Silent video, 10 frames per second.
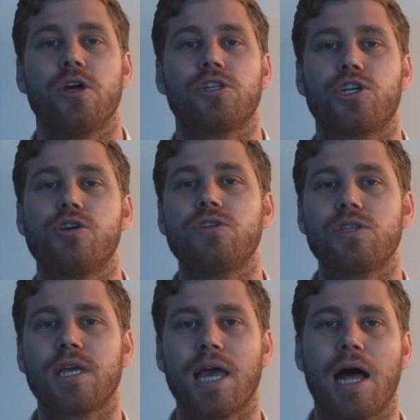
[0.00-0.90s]
choose
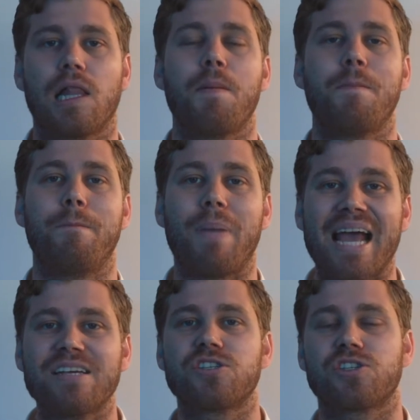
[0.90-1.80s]
the colour
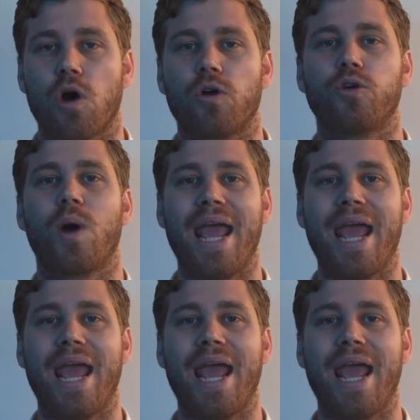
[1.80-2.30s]
based on your